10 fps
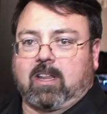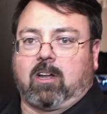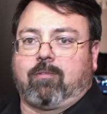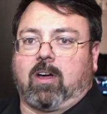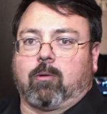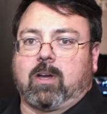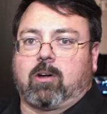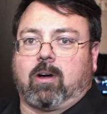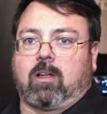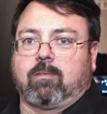little felt
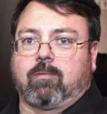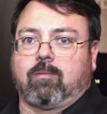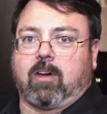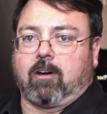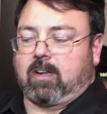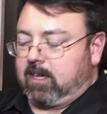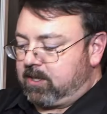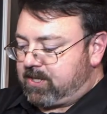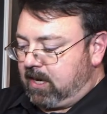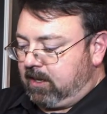recoil, very
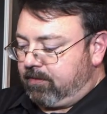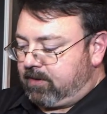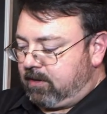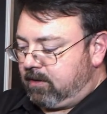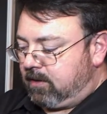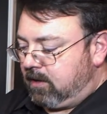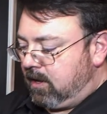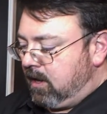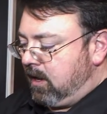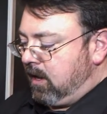little sight lift.
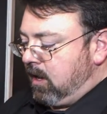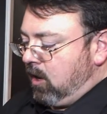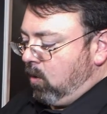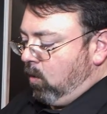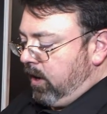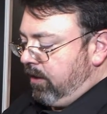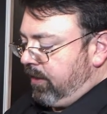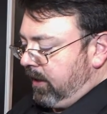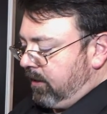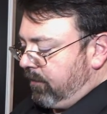One
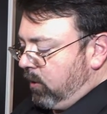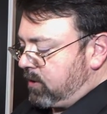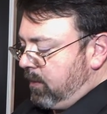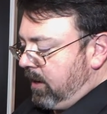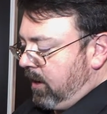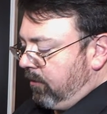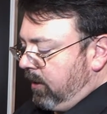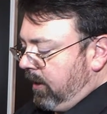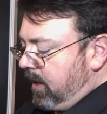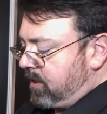thing that folks may not
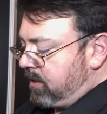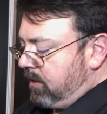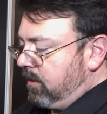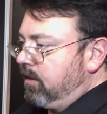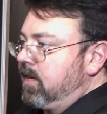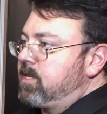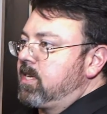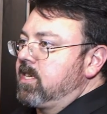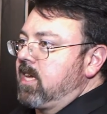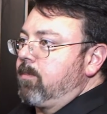realize,
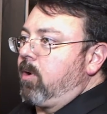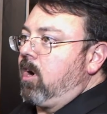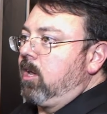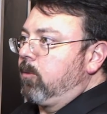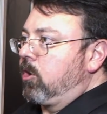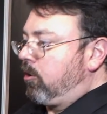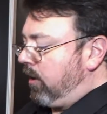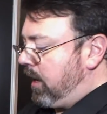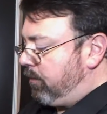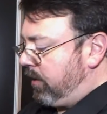this is a polymer
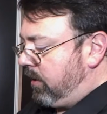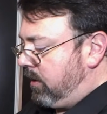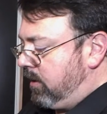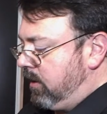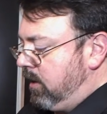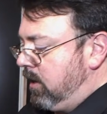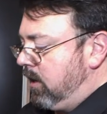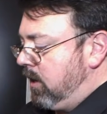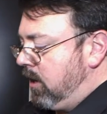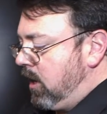grip,
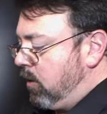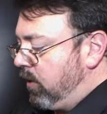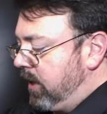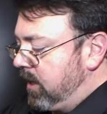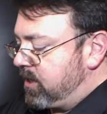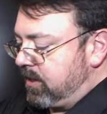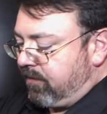but it is in